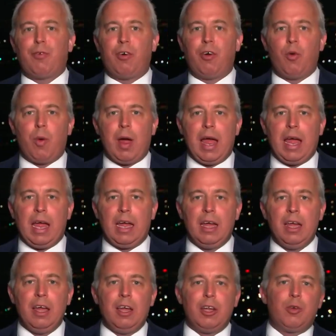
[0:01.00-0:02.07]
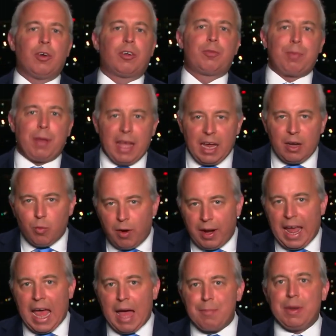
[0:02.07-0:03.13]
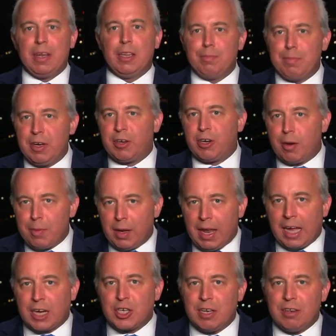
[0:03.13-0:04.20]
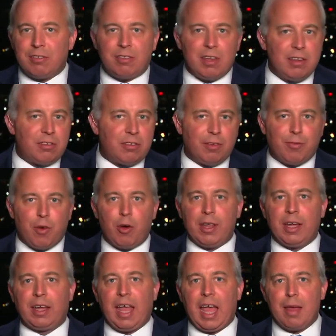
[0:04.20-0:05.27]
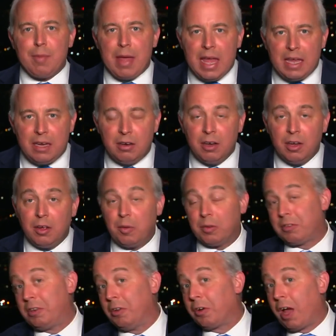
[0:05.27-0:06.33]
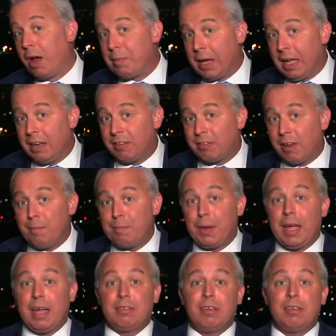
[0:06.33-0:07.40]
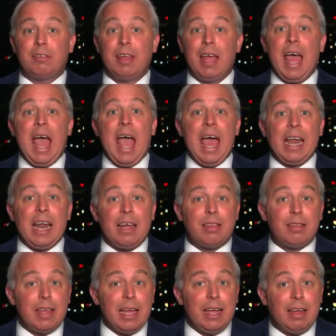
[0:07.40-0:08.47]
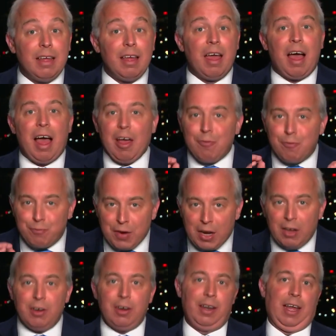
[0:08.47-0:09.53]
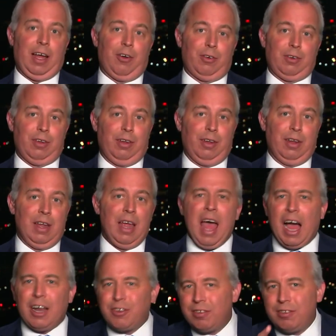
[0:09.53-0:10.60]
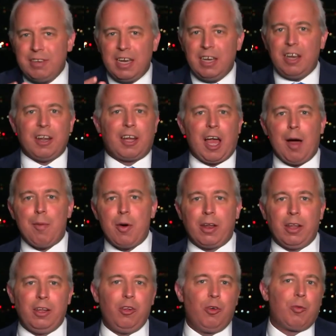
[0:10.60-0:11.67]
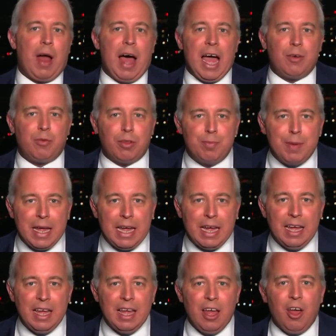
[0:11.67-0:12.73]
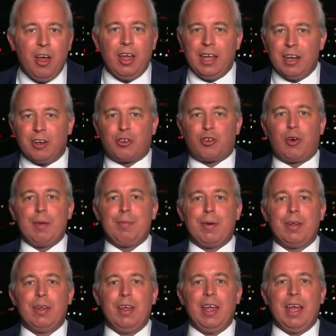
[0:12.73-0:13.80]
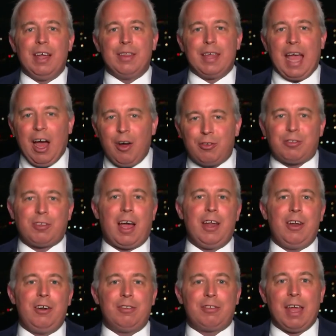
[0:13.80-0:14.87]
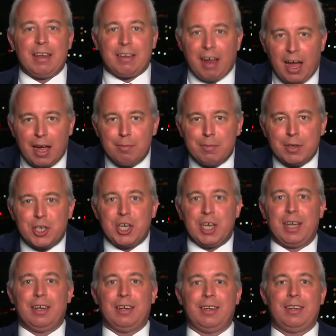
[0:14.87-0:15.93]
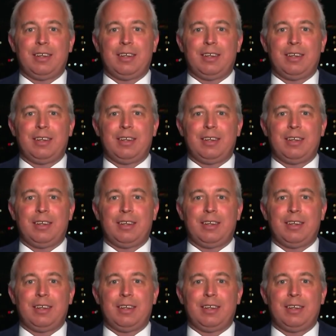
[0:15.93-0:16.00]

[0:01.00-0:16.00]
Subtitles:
for a way to explain what happened in the midterm election since the voting came in, still coming in some places, and I think I've figured it out. I just need you to come on a little ride with me in a trip in the Outsiders time machine.